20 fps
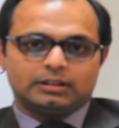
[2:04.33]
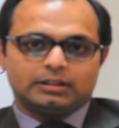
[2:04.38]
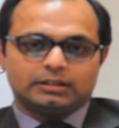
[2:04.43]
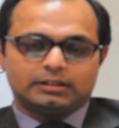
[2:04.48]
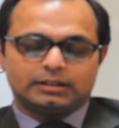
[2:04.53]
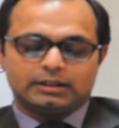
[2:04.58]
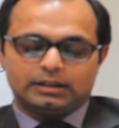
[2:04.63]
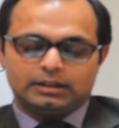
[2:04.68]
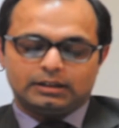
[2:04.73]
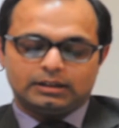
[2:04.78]

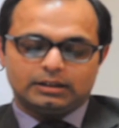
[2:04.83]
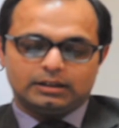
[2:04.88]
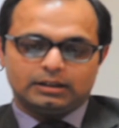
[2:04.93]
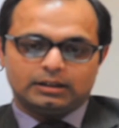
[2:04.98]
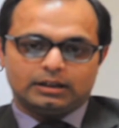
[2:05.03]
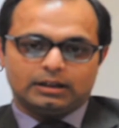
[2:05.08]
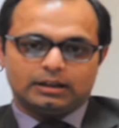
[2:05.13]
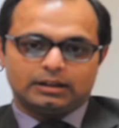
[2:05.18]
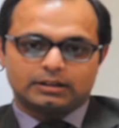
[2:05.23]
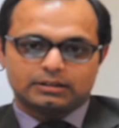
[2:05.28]

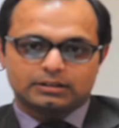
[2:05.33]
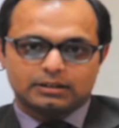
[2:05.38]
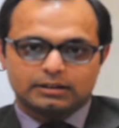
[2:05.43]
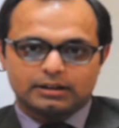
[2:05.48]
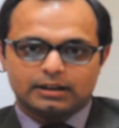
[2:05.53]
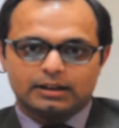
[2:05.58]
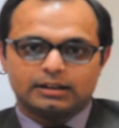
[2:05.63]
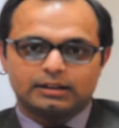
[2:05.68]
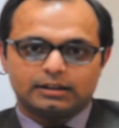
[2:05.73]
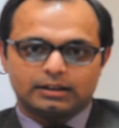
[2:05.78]
The another
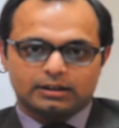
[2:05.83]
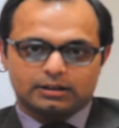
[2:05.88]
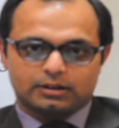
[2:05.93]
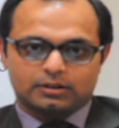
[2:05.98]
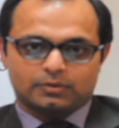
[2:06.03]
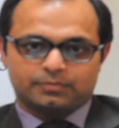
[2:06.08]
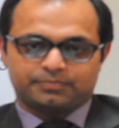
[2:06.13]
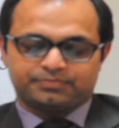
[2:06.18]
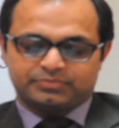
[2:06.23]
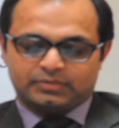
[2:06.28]

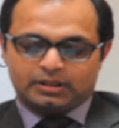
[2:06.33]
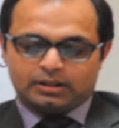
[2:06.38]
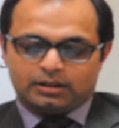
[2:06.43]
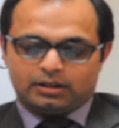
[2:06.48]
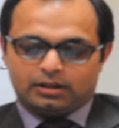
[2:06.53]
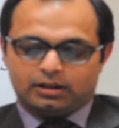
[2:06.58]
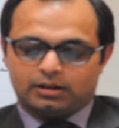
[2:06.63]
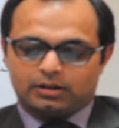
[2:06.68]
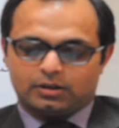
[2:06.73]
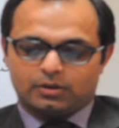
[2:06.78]
area
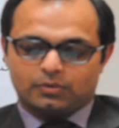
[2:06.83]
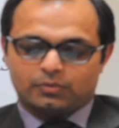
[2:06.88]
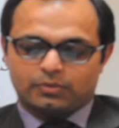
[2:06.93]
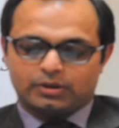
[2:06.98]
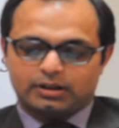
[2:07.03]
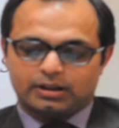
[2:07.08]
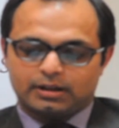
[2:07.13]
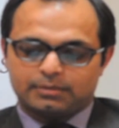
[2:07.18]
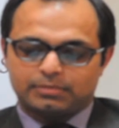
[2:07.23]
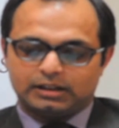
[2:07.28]

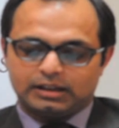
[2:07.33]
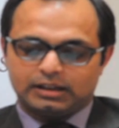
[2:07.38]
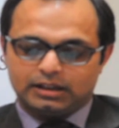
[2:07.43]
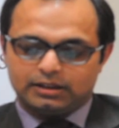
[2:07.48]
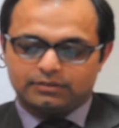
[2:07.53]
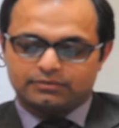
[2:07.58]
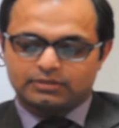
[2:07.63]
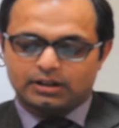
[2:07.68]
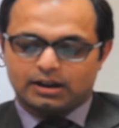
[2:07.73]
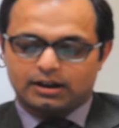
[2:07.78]
where I
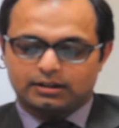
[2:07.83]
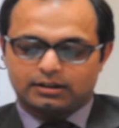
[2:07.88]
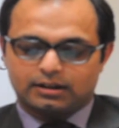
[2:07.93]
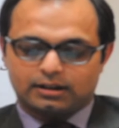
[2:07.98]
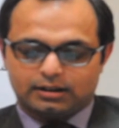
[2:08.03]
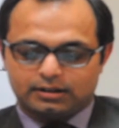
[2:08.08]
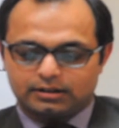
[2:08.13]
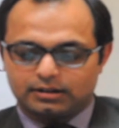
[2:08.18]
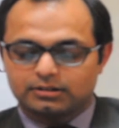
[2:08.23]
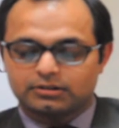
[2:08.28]
believe
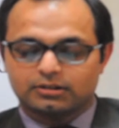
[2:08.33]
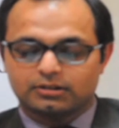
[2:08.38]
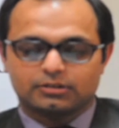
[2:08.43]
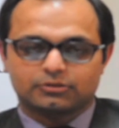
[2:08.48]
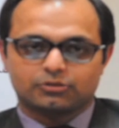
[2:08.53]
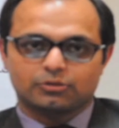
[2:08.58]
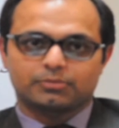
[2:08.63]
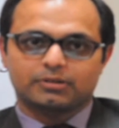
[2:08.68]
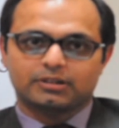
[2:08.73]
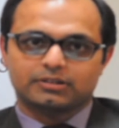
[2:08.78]
that Indian
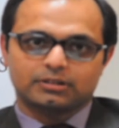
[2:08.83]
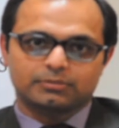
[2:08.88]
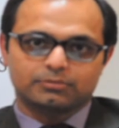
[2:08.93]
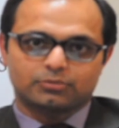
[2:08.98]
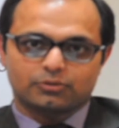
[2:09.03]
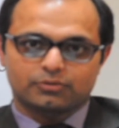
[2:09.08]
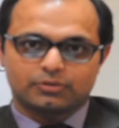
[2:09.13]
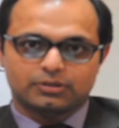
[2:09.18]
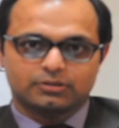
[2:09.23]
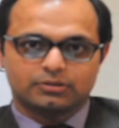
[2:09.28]
transfer pricing
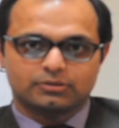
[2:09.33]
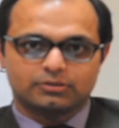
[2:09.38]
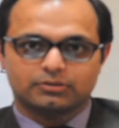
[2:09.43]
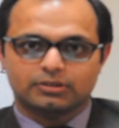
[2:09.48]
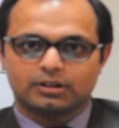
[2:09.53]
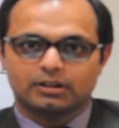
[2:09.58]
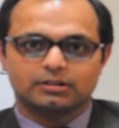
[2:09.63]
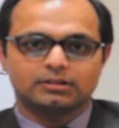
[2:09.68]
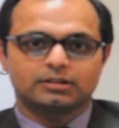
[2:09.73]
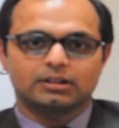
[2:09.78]
provisions
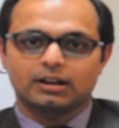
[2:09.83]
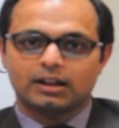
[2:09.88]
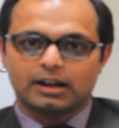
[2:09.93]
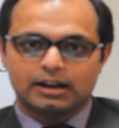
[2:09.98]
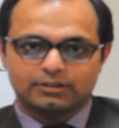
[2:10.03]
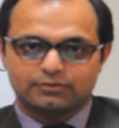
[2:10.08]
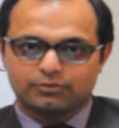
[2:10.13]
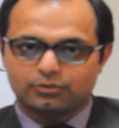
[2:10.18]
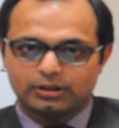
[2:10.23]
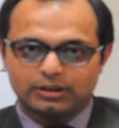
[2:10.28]
are
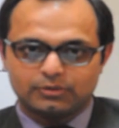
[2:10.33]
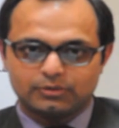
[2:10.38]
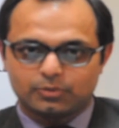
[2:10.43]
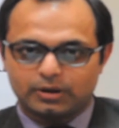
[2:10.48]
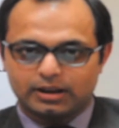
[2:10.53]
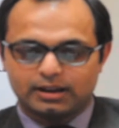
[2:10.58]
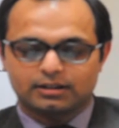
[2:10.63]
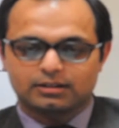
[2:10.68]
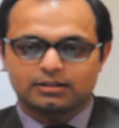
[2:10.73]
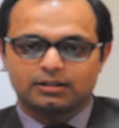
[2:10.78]
delightfully
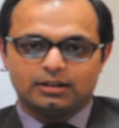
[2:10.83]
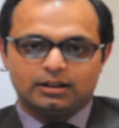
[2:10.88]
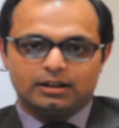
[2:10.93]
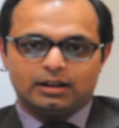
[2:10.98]
vague,